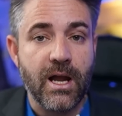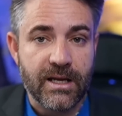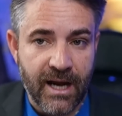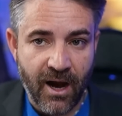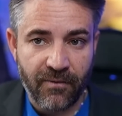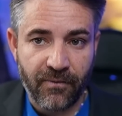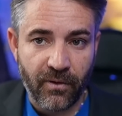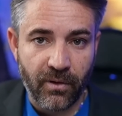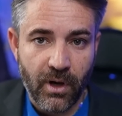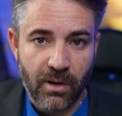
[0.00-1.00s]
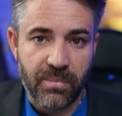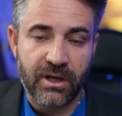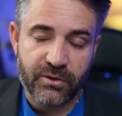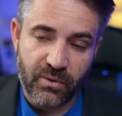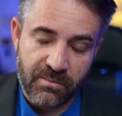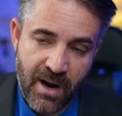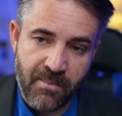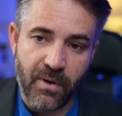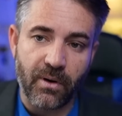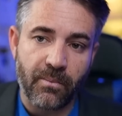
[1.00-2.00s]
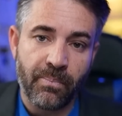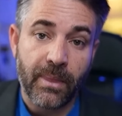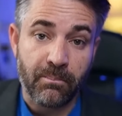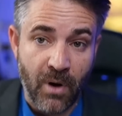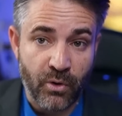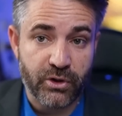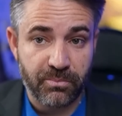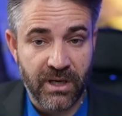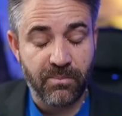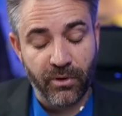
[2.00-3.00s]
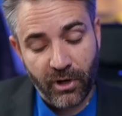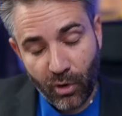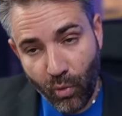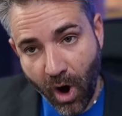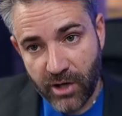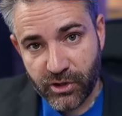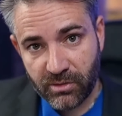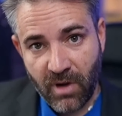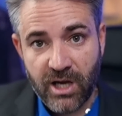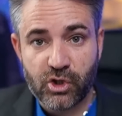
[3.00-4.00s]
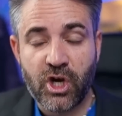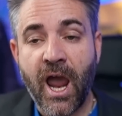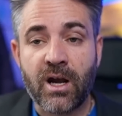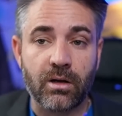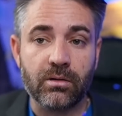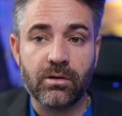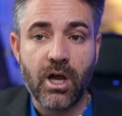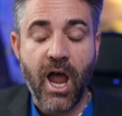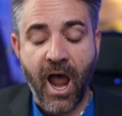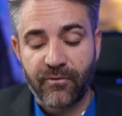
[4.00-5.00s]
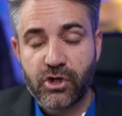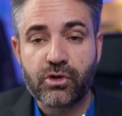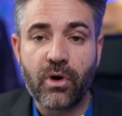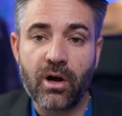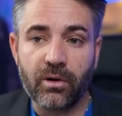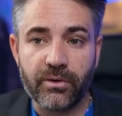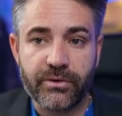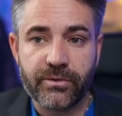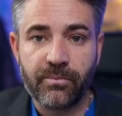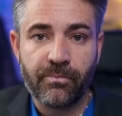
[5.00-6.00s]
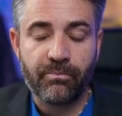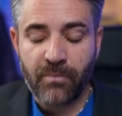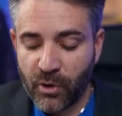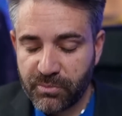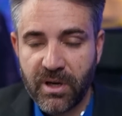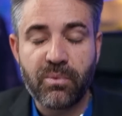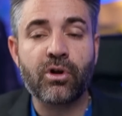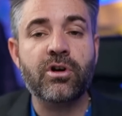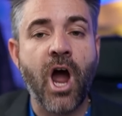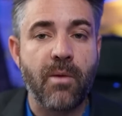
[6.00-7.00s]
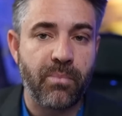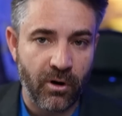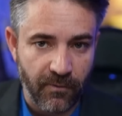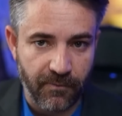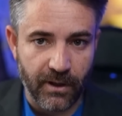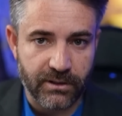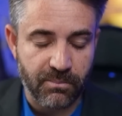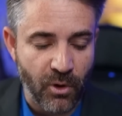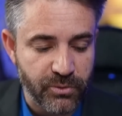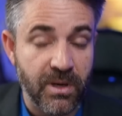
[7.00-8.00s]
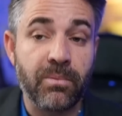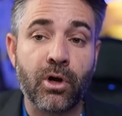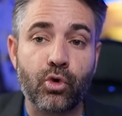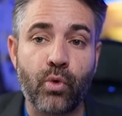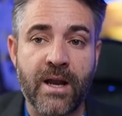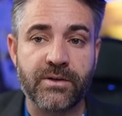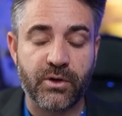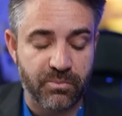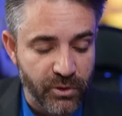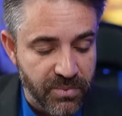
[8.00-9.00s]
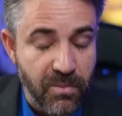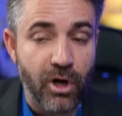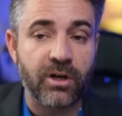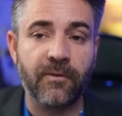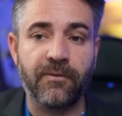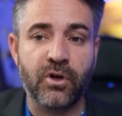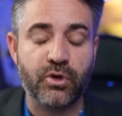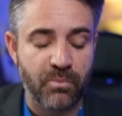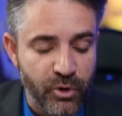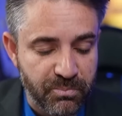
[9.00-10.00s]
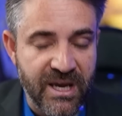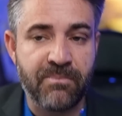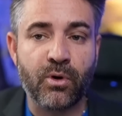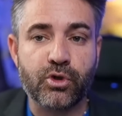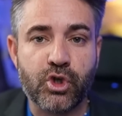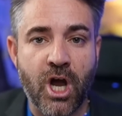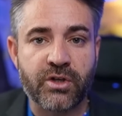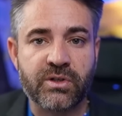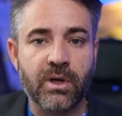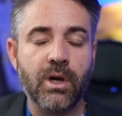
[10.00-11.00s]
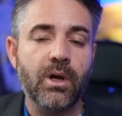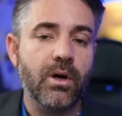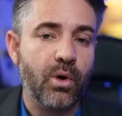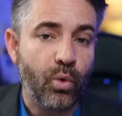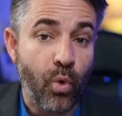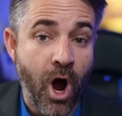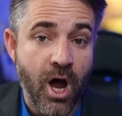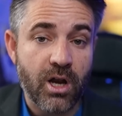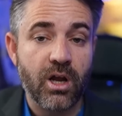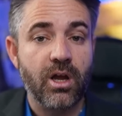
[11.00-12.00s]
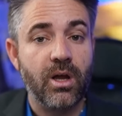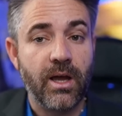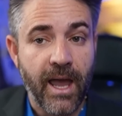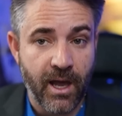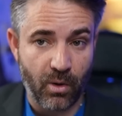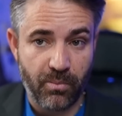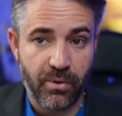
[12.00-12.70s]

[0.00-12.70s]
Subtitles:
careful because remember, most people that are watching my channel have struggles. Most people are not perfect. Most people are renters. Most people are confused. Most people just want help.